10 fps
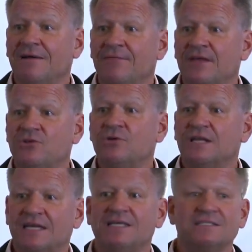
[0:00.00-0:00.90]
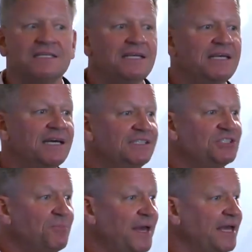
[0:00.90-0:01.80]
that you can easily cut
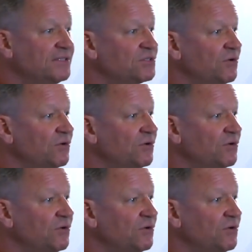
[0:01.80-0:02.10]
Japan's